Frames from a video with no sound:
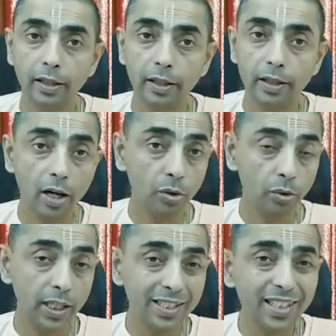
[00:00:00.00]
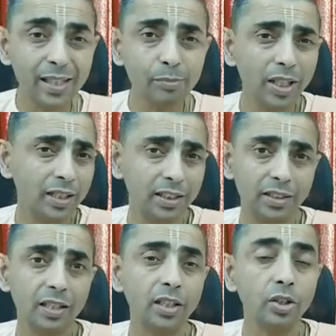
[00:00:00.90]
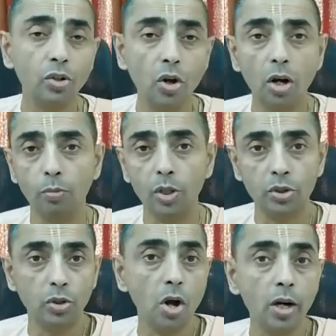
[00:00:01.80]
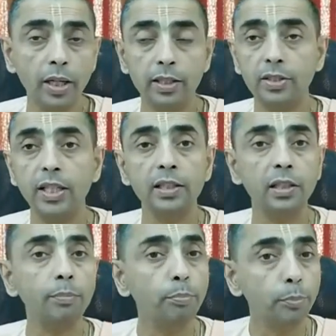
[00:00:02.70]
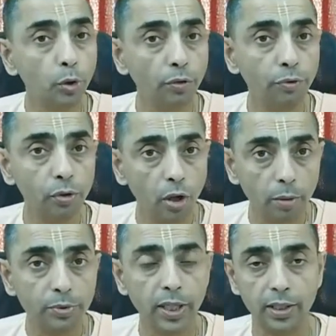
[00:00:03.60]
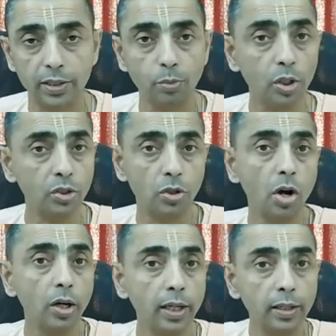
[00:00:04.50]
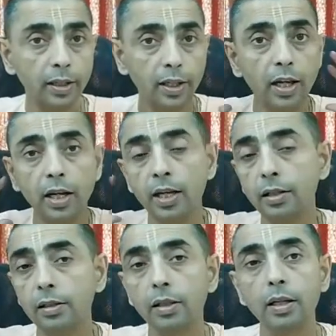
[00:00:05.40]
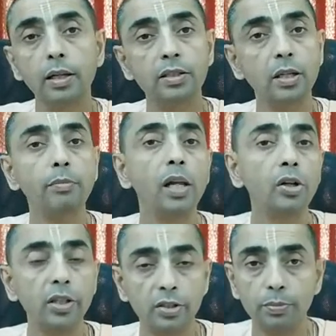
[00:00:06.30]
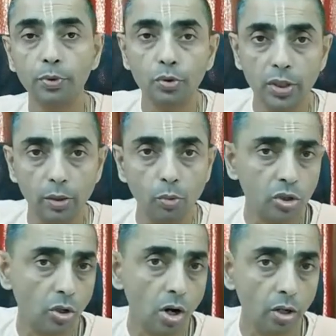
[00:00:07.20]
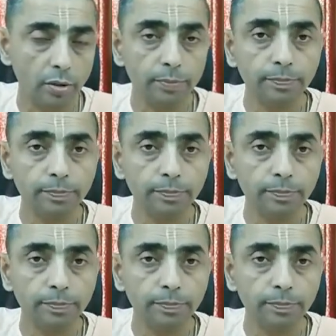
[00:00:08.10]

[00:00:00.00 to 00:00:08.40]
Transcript: Now, it seems that there's nothing wrong. What's wrong in seeing some beautiful objects? What's wrong in hearing some melodious music? What's wrong?